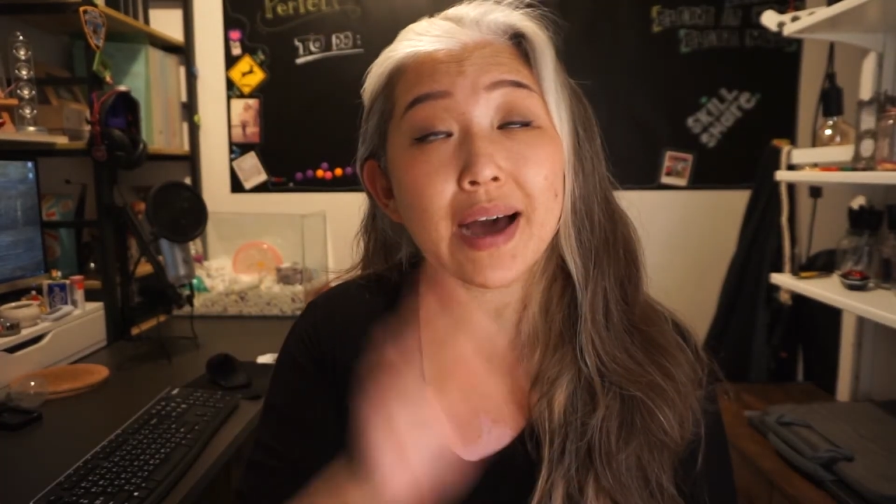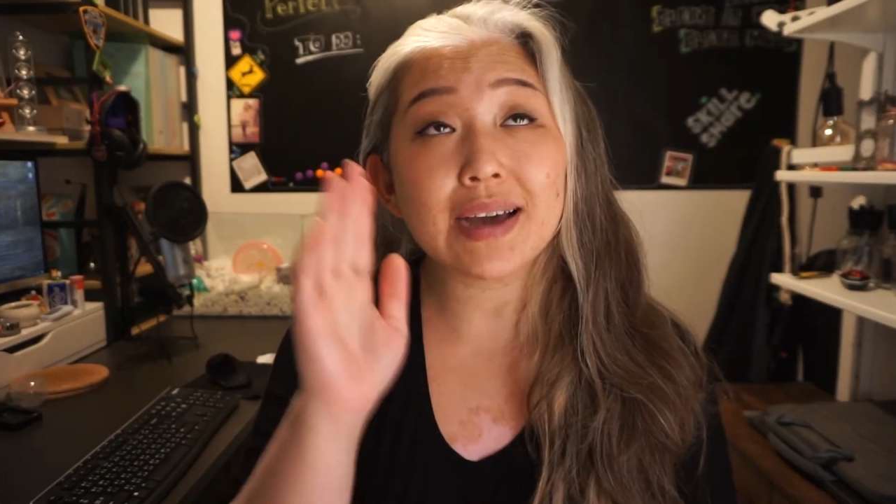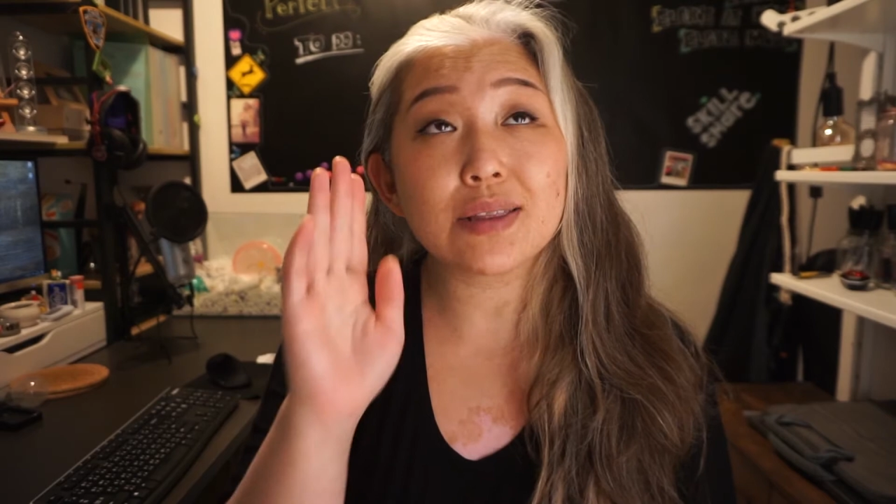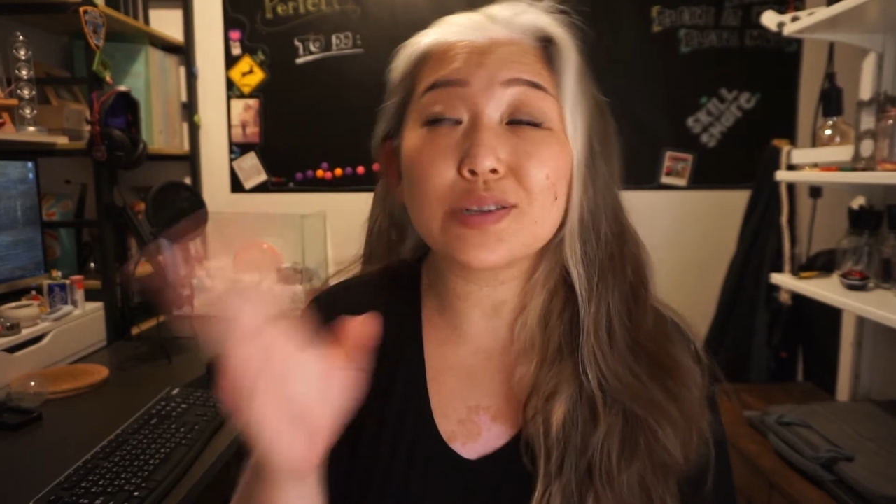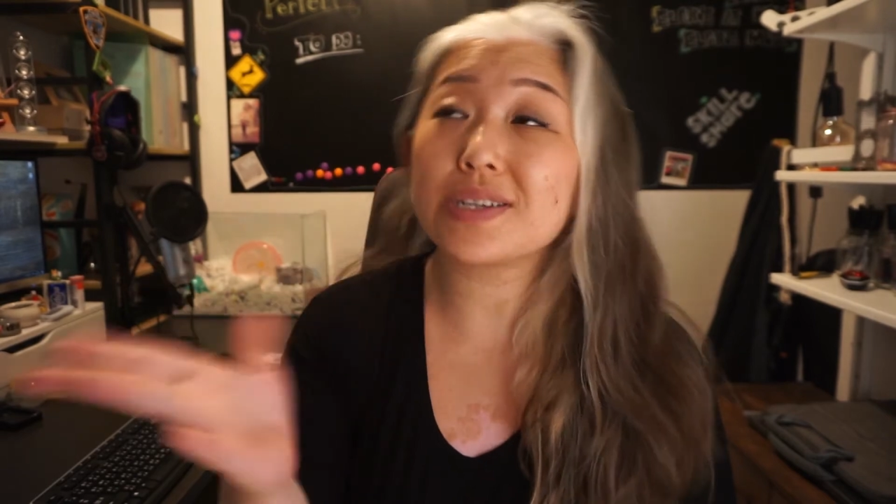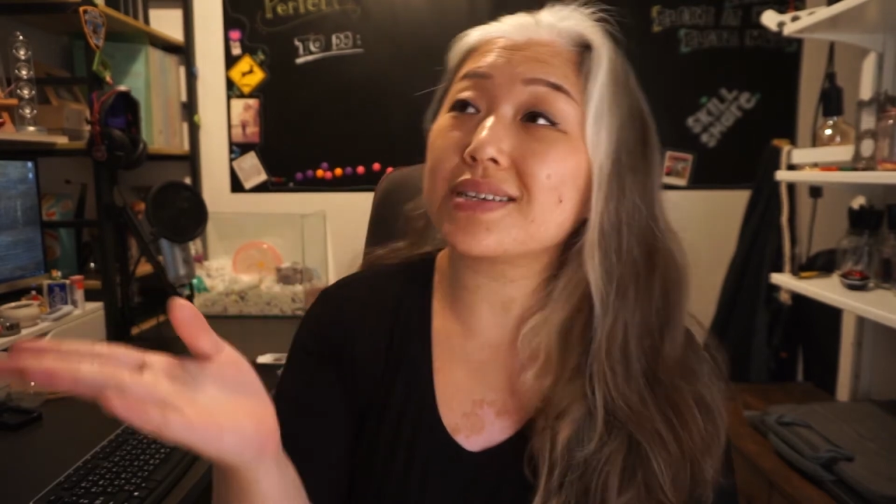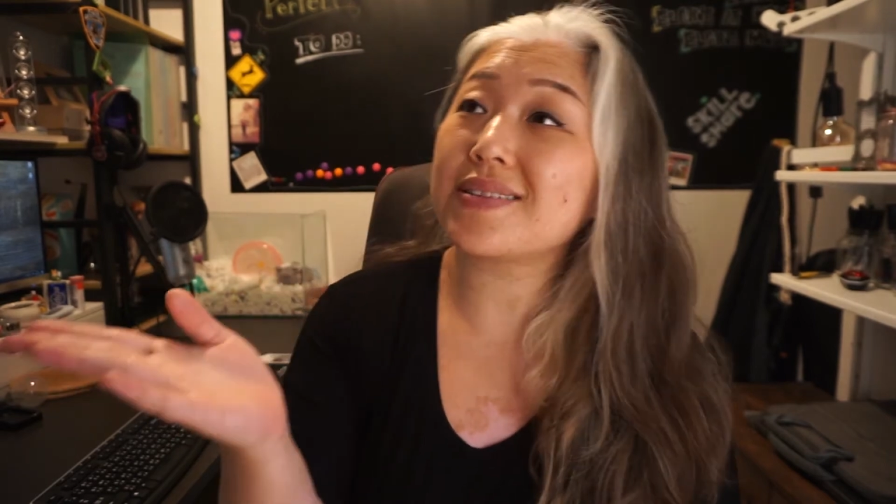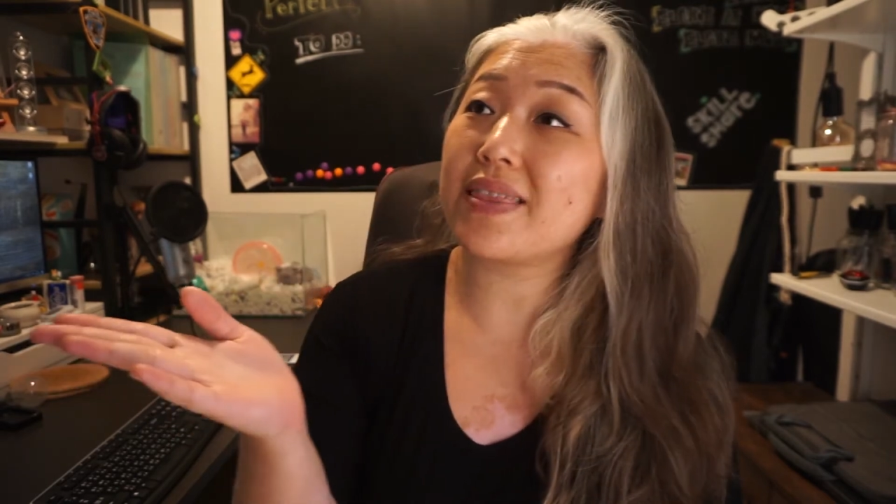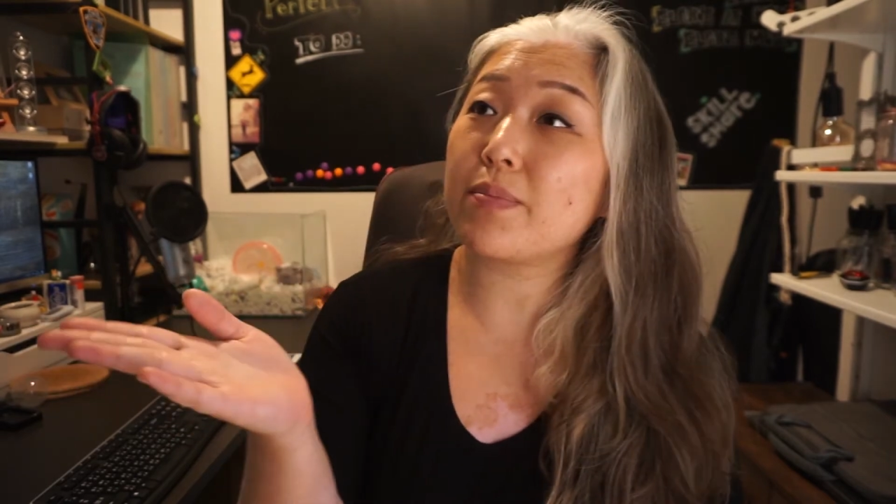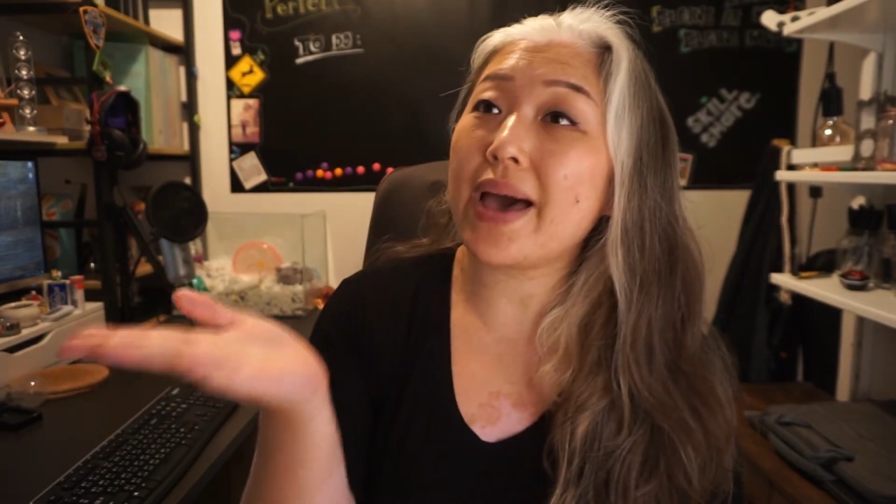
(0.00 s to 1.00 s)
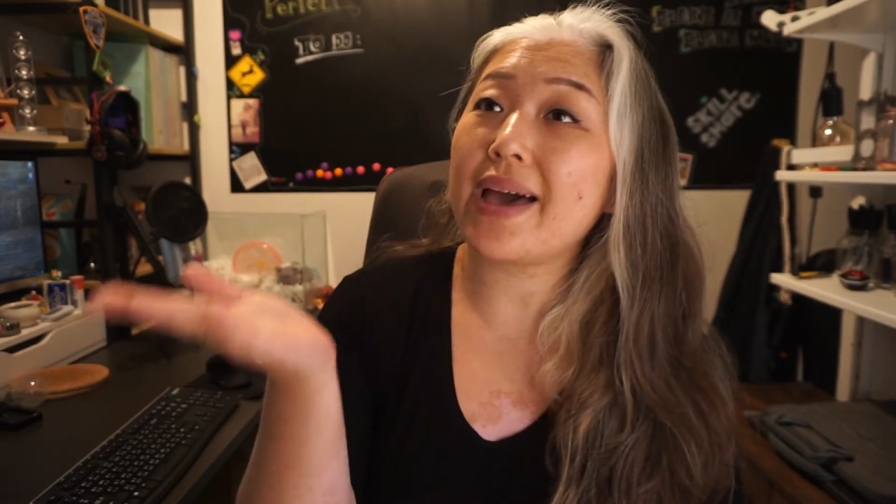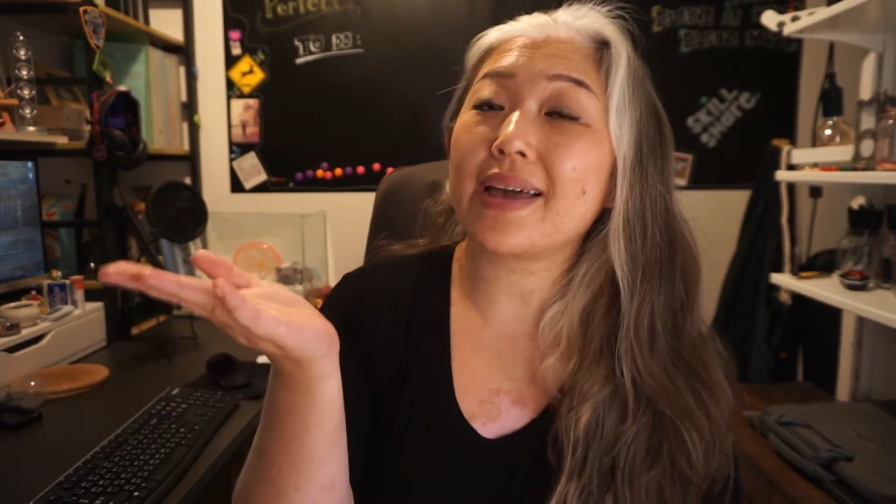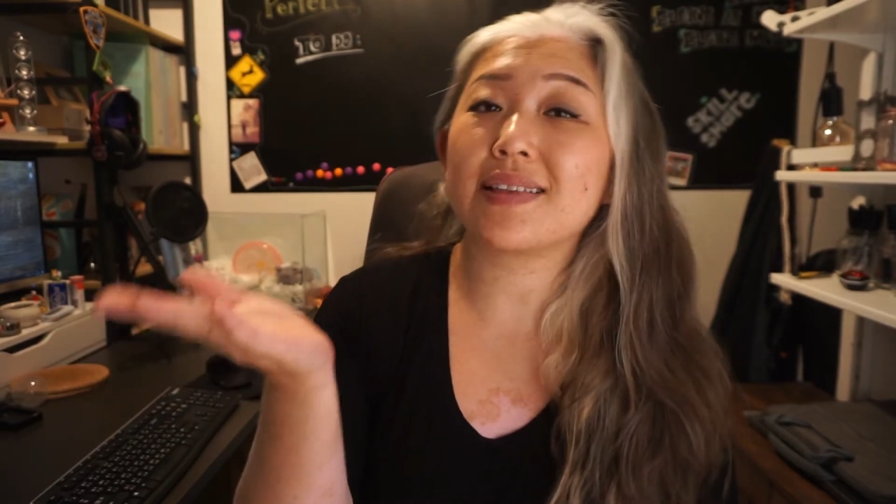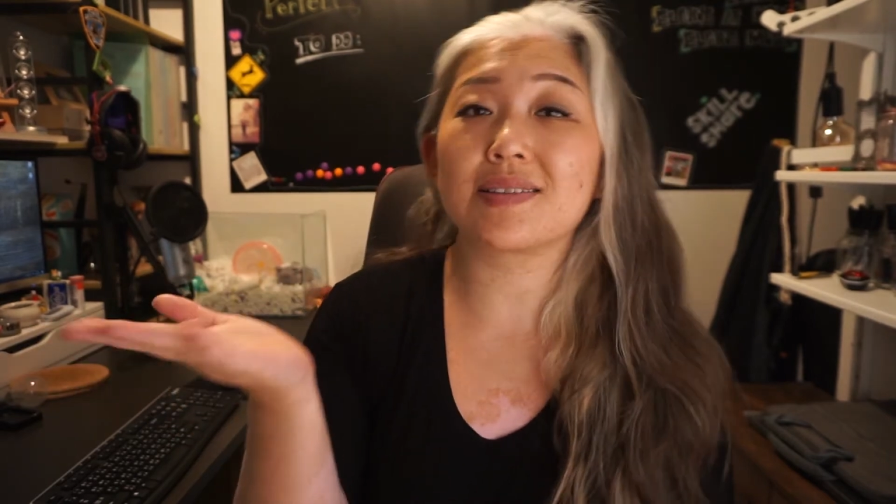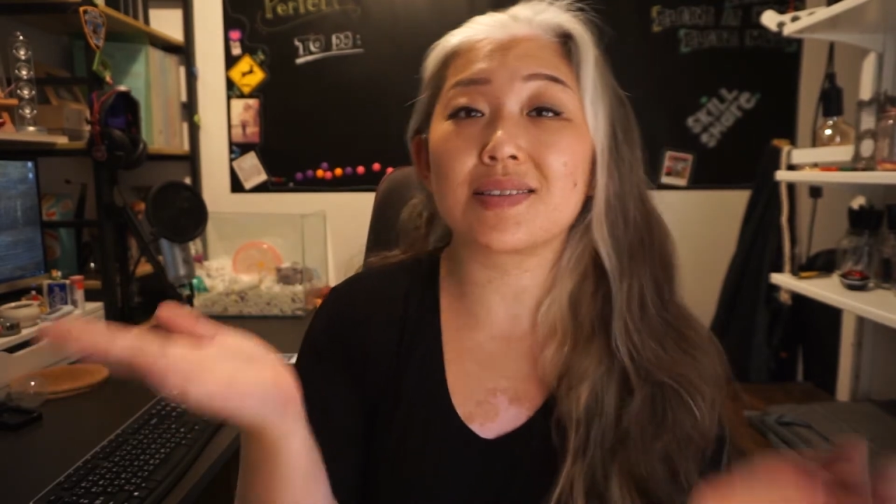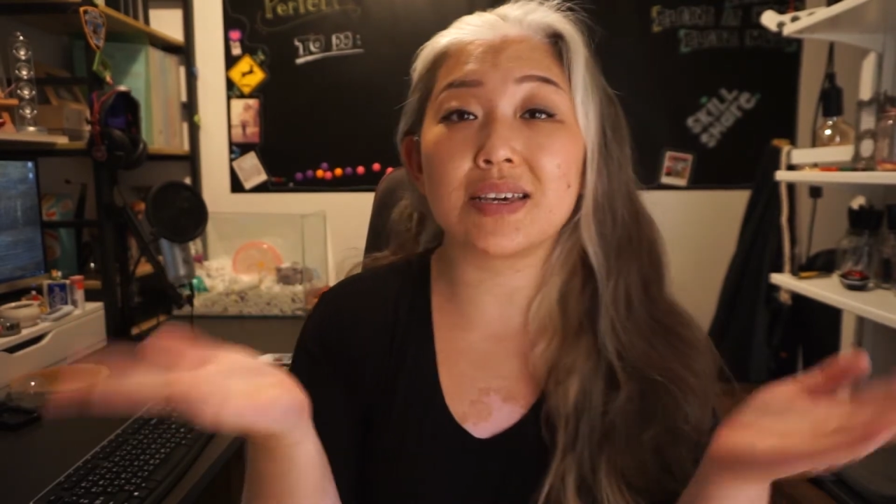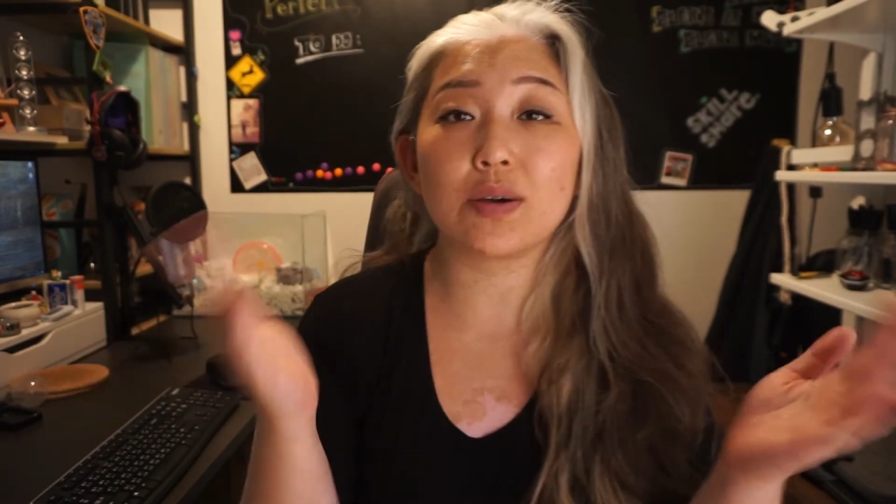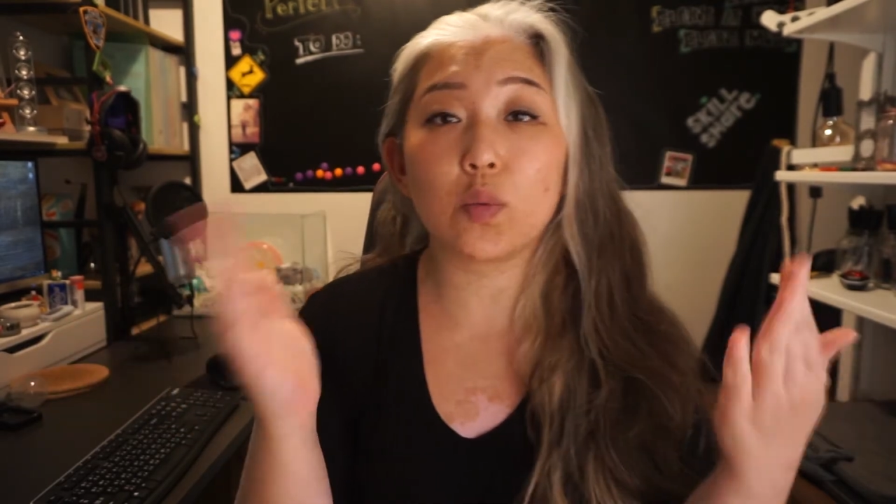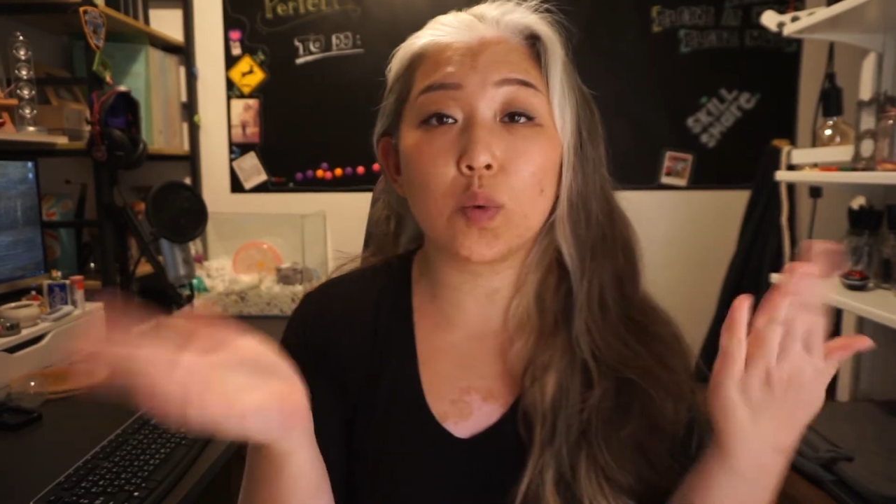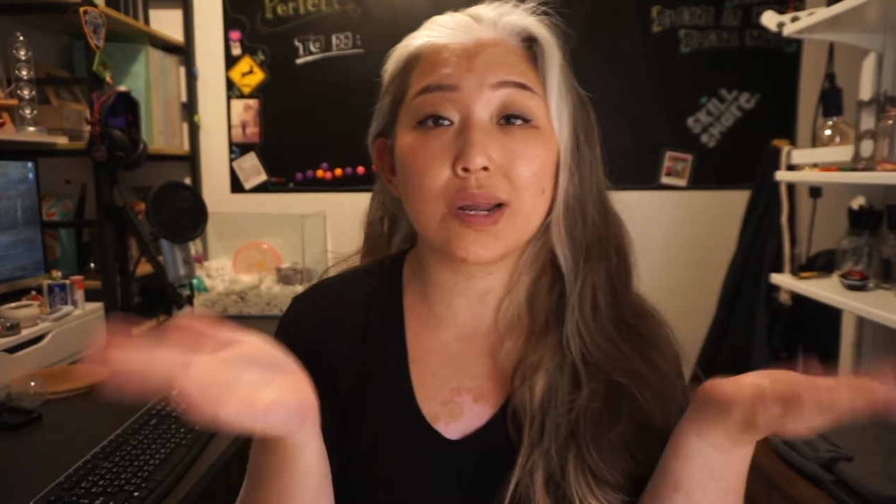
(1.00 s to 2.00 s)
I looked inside the bag to see
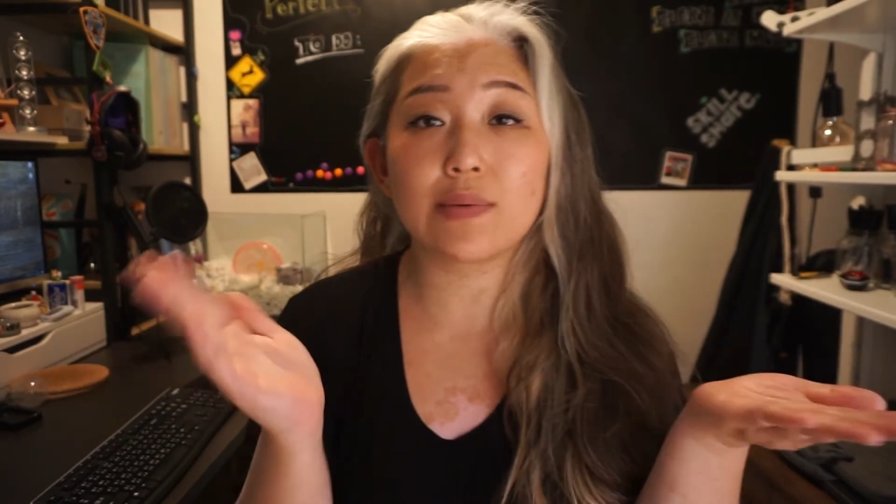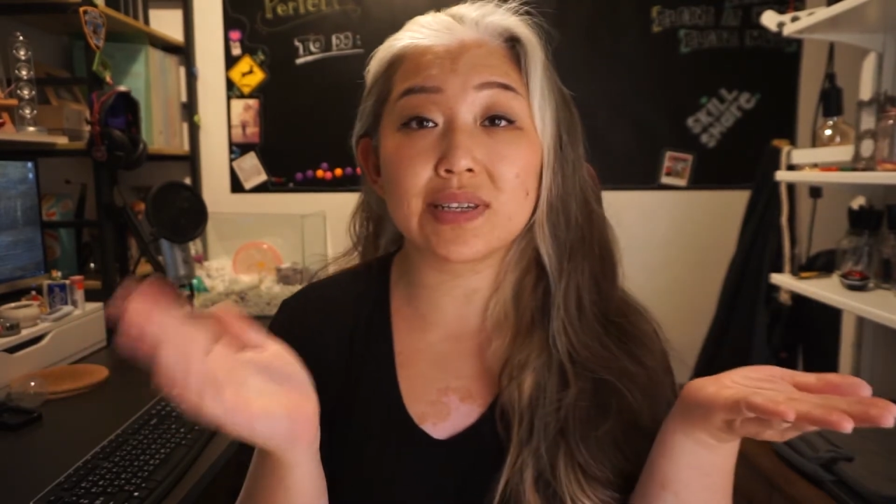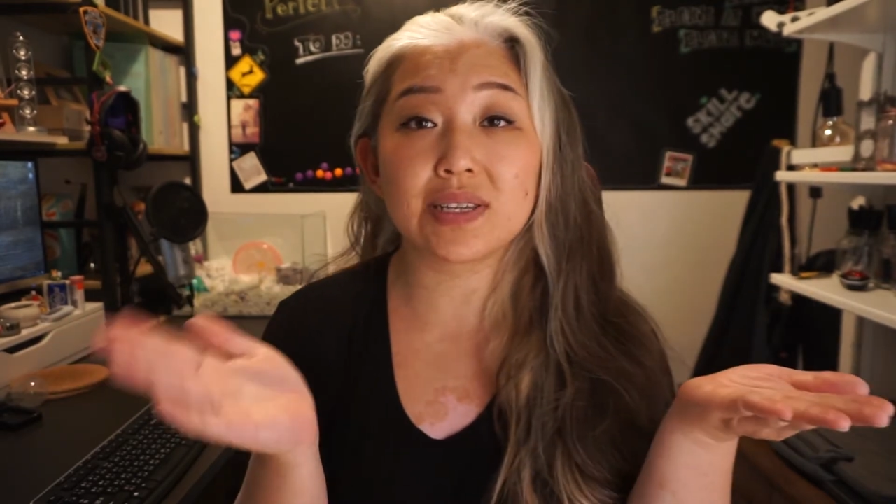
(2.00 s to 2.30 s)
what it was